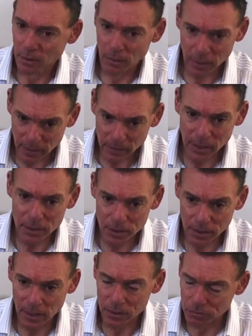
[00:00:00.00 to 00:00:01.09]
So
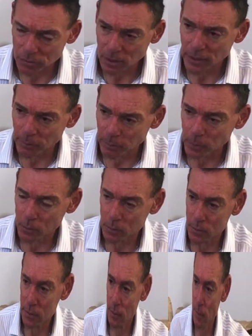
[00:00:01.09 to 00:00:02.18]
that's really
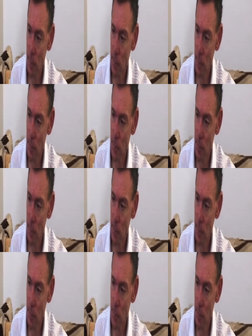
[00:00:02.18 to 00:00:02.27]
important.